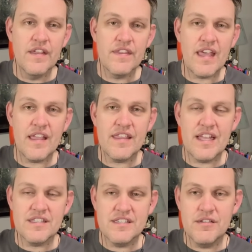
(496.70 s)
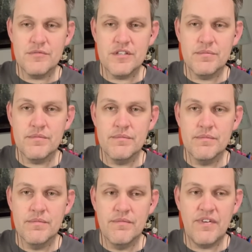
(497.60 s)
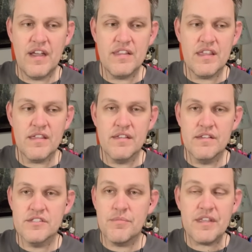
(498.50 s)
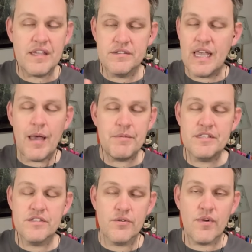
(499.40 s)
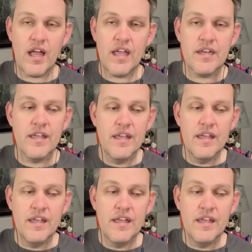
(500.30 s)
that that symptom finally something else happens in the ride